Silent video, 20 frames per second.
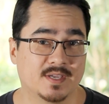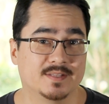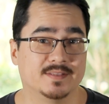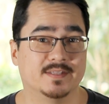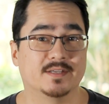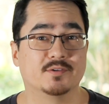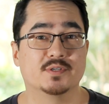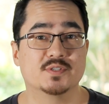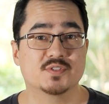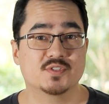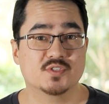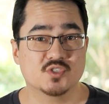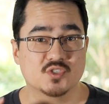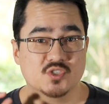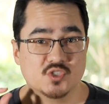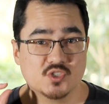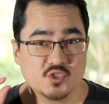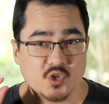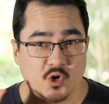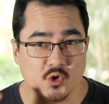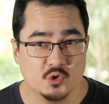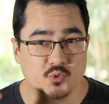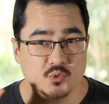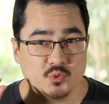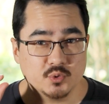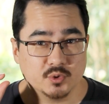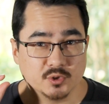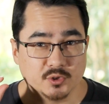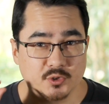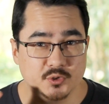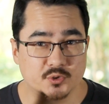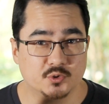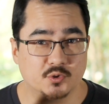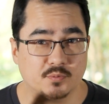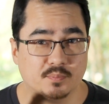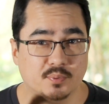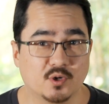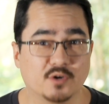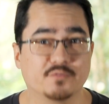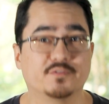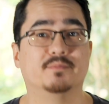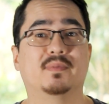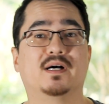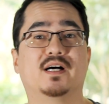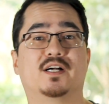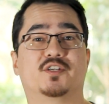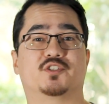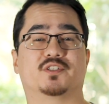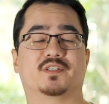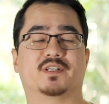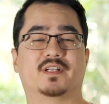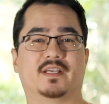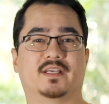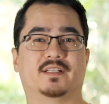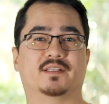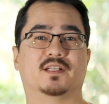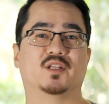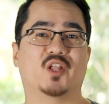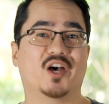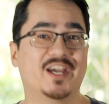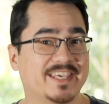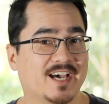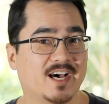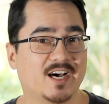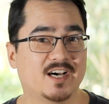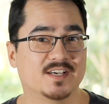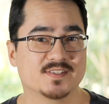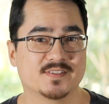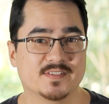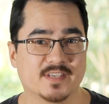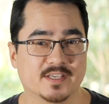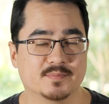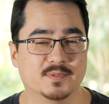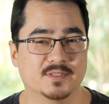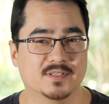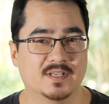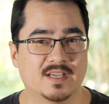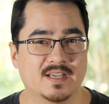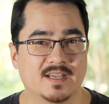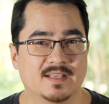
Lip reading: There is so little profit margin in the light car segment